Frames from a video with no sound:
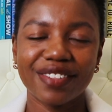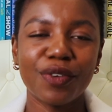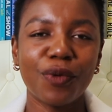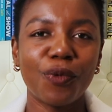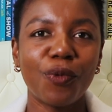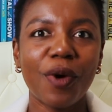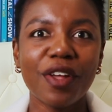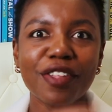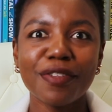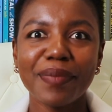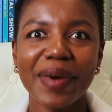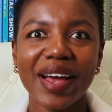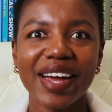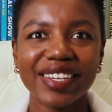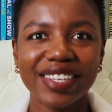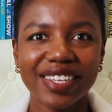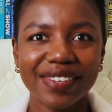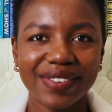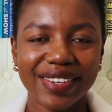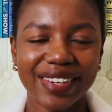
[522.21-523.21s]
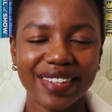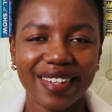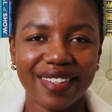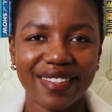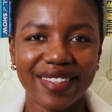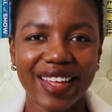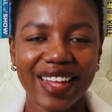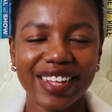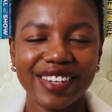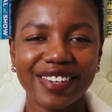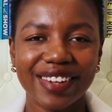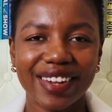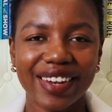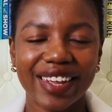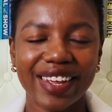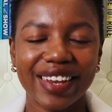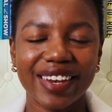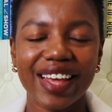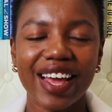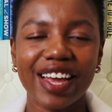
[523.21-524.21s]
So once my activities are scheduled
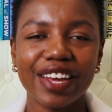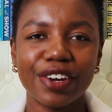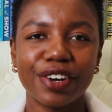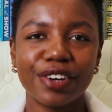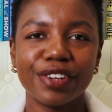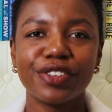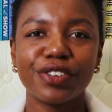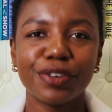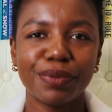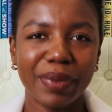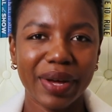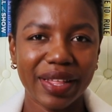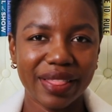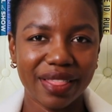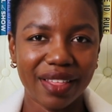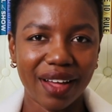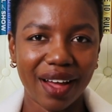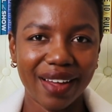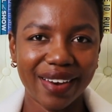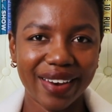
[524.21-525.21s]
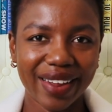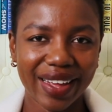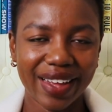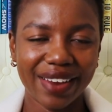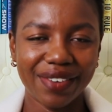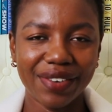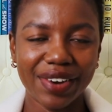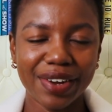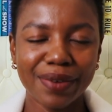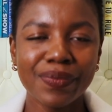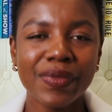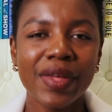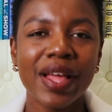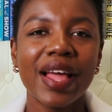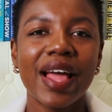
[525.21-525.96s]
in, I go to my 3rd area,